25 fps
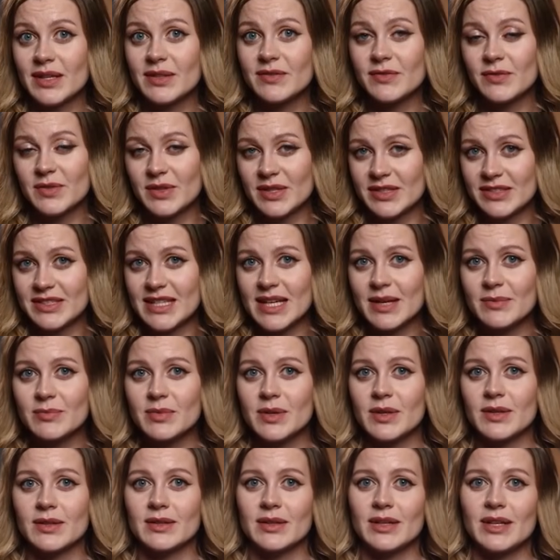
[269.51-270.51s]
For
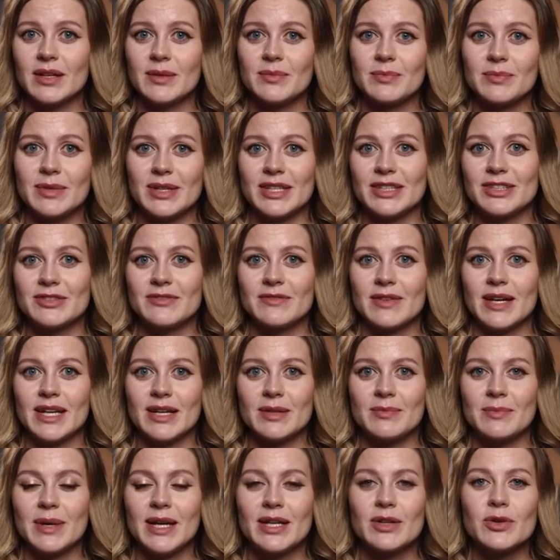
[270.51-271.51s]
example, "Please
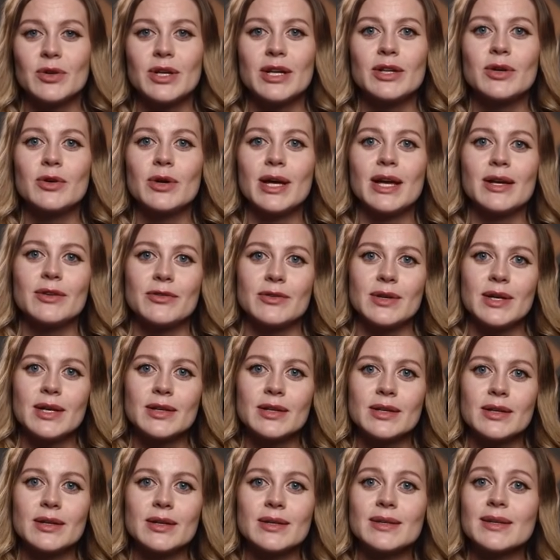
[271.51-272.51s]
find my
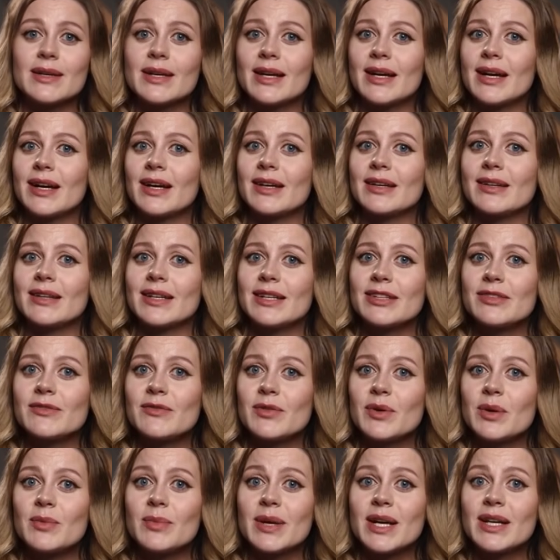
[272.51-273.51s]
great-grandfather." This
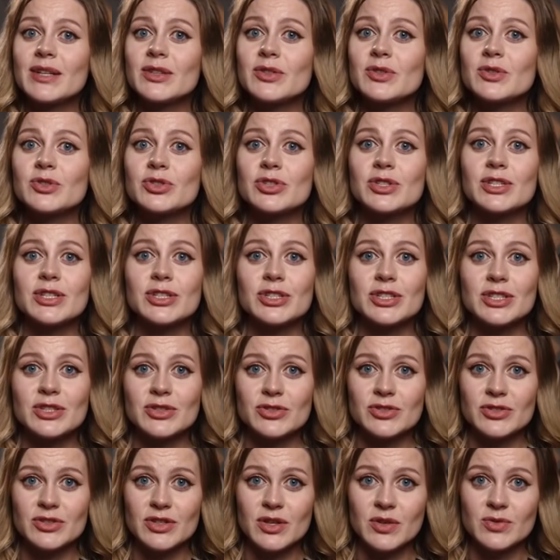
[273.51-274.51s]
format usually
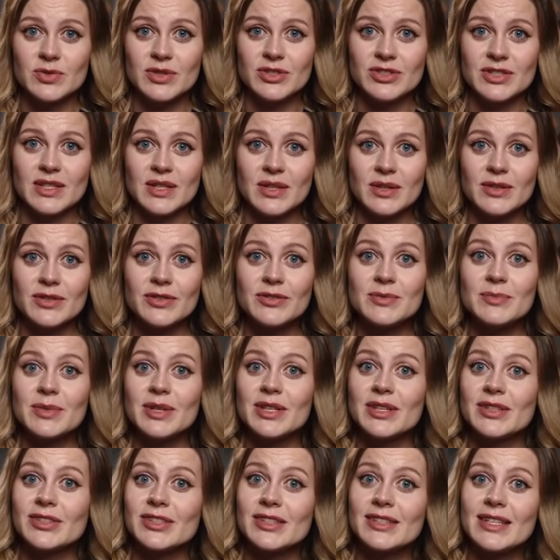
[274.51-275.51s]
yields no results
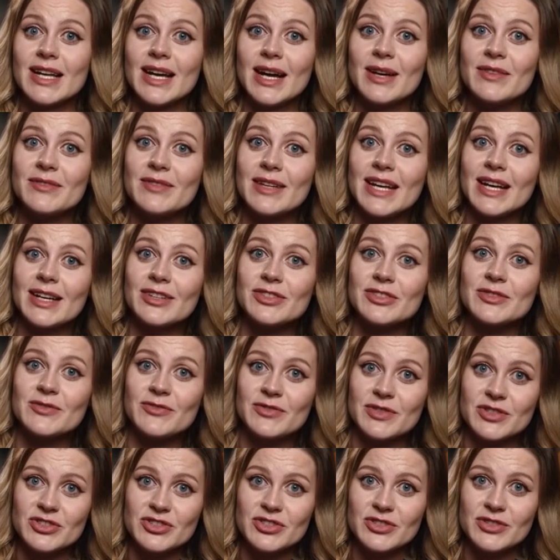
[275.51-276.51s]
because staff lack
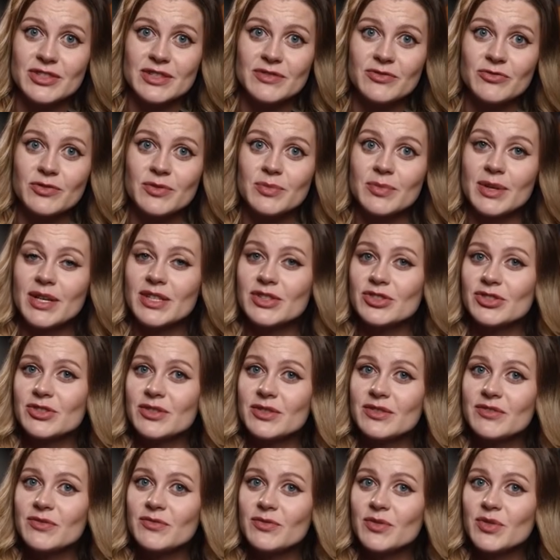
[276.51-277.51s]
sufficient
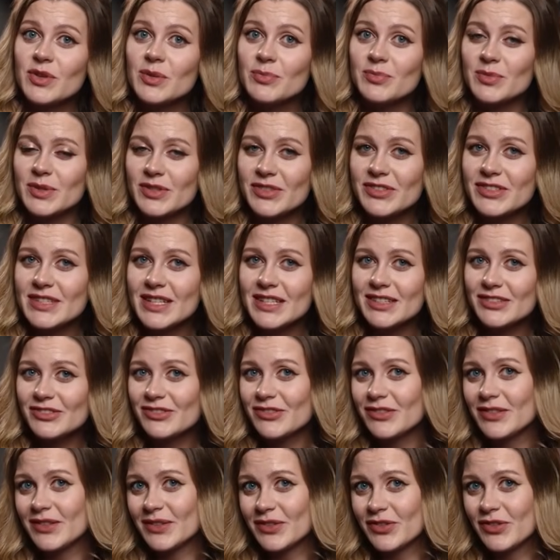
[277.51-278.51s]
information for a precise
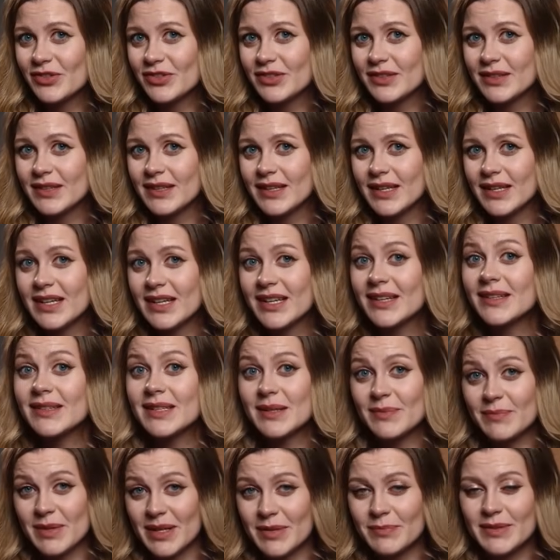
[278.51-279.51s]
search.
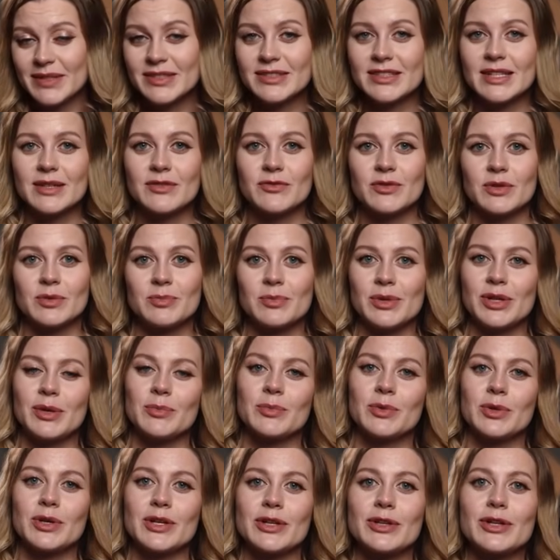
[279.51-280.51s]
There may be several
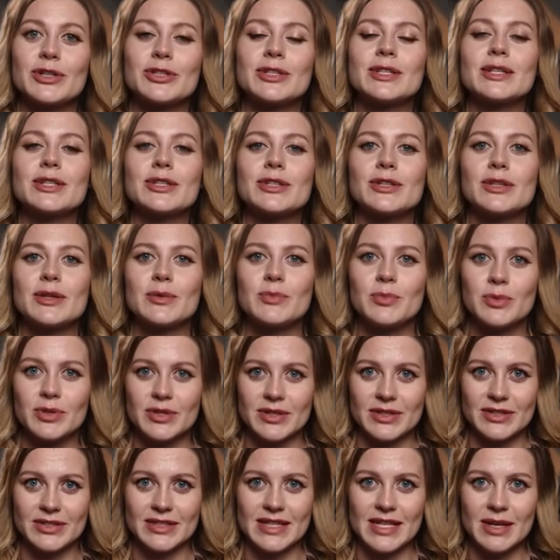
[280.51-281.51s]
people in the system with
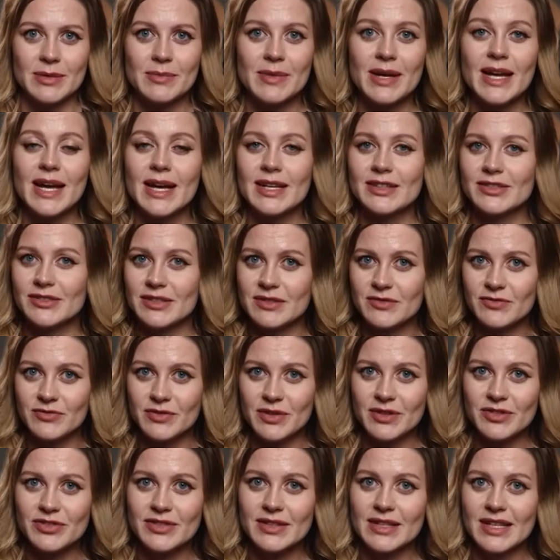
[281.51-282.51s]
the same last and
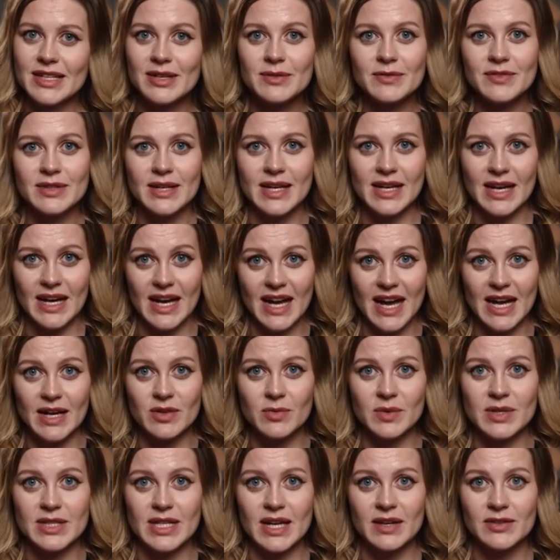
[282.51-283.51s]
first names, and
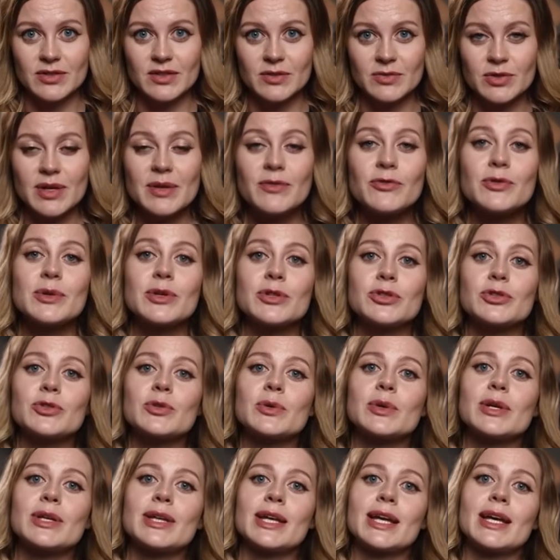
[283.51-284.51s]
without a reference
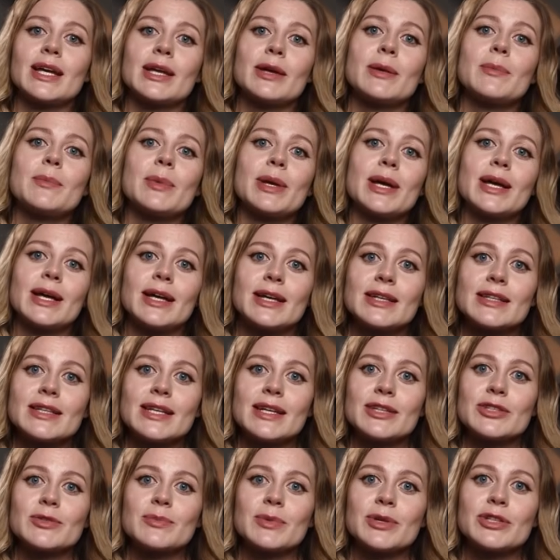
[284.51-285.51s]
to a date, place,
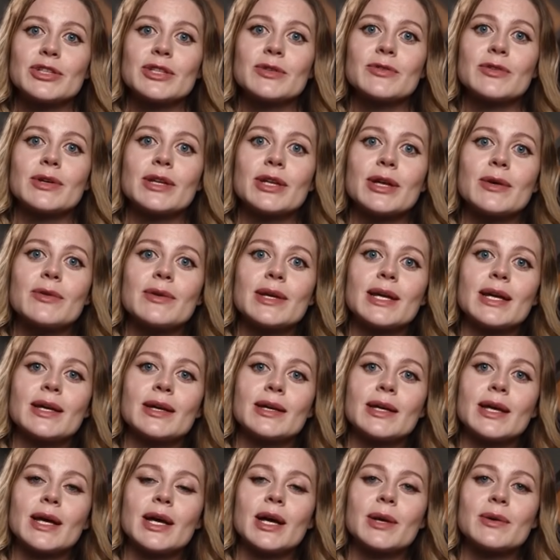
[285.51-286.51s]
and specific
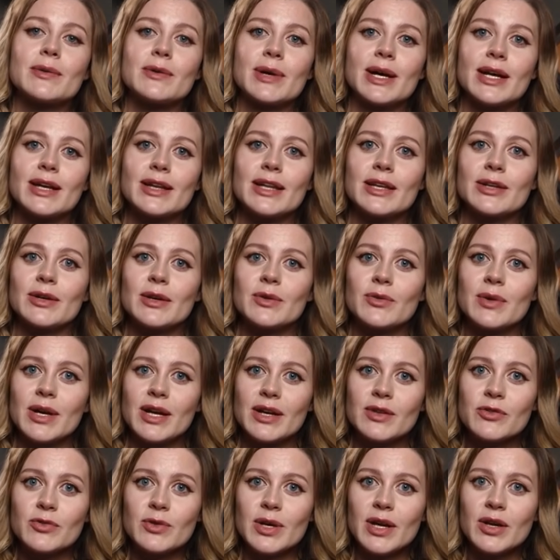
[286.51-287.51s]
event, finding the
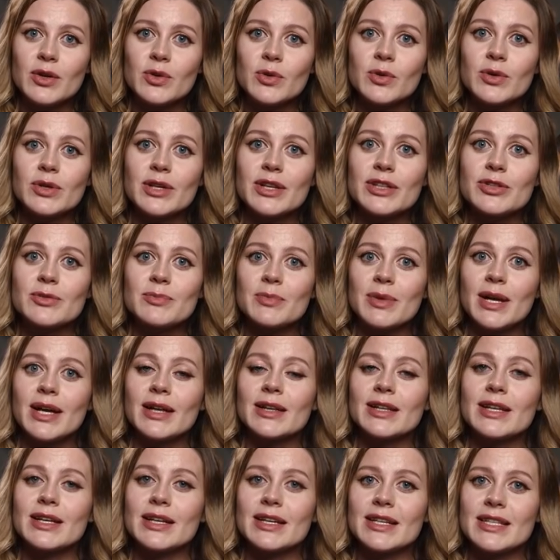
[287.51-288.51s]
right record is
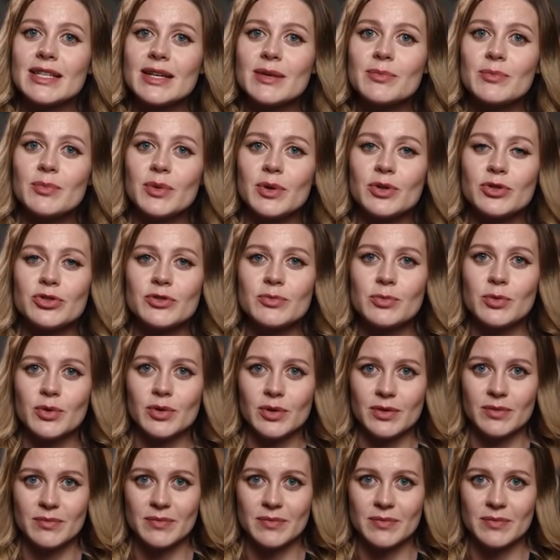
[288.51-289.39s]
practically impossible.